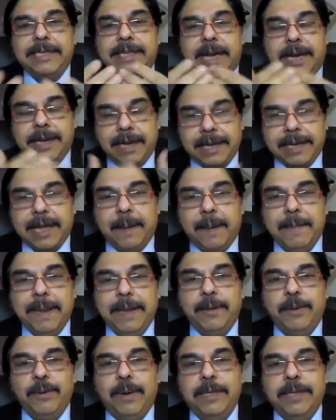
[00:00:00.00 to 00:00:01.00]
started
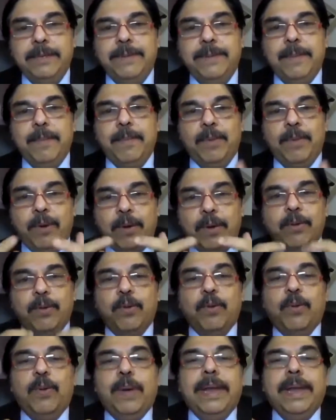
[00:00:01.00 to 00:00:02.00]
coming to us were more
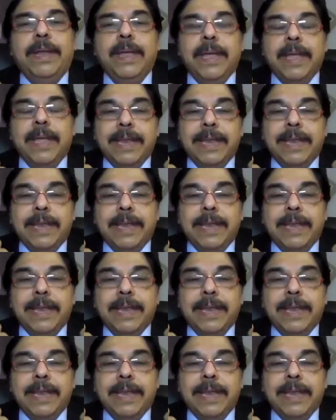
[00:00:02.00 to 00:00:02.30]
who were